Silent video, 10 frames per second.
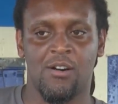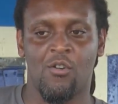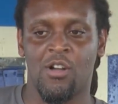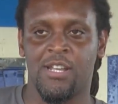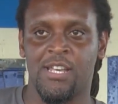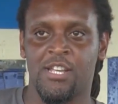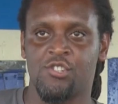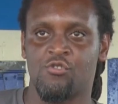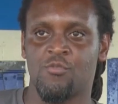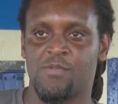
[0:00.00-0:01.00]
all the
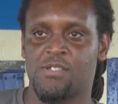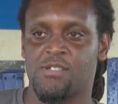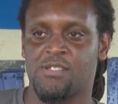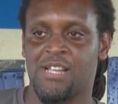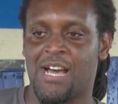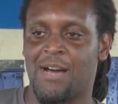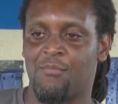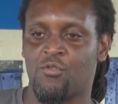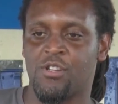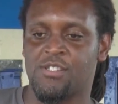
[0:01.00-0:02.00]
age groups that
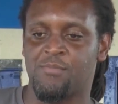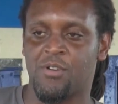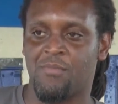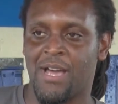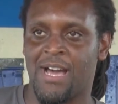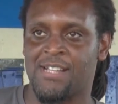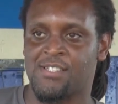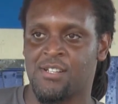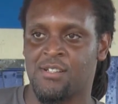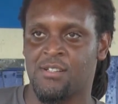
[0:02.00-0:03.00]
I'm going to put my
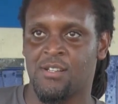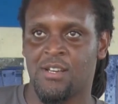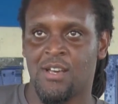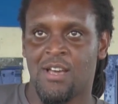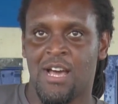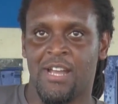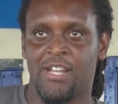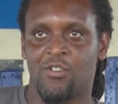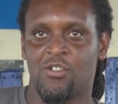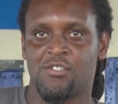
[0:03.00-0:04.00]
hands on, and
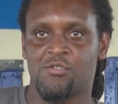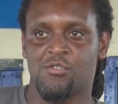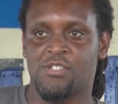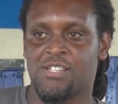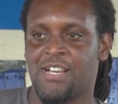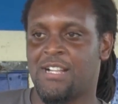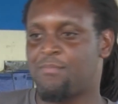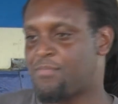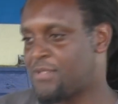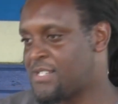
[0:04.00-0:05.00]
then also to help
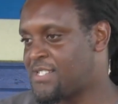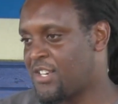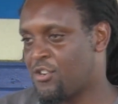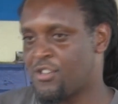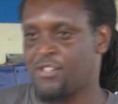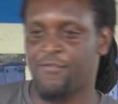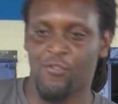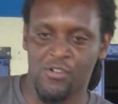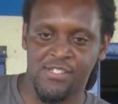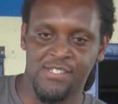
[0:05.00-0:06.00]
the security
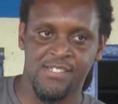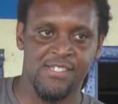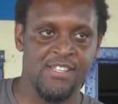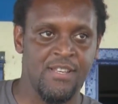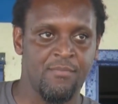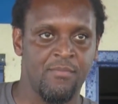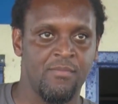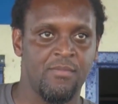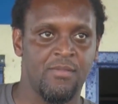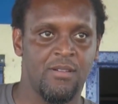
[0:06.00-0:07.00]
forces
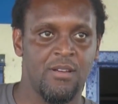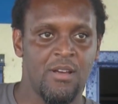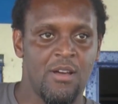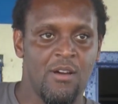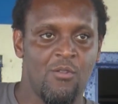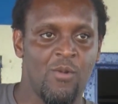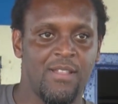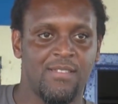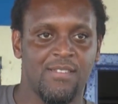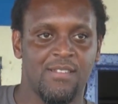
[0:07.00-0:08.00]
team
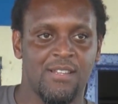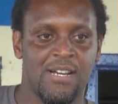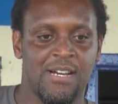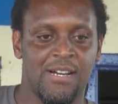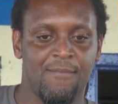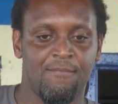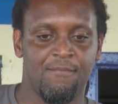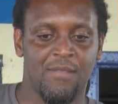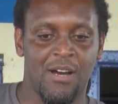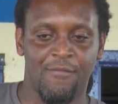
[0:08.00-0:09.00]
with a
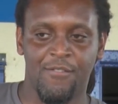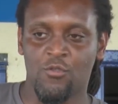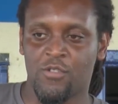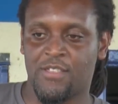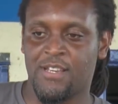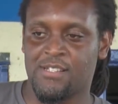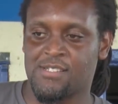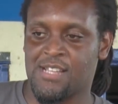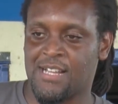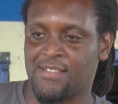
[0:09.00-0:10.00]
few
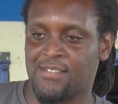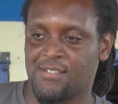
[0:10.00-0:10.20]
things that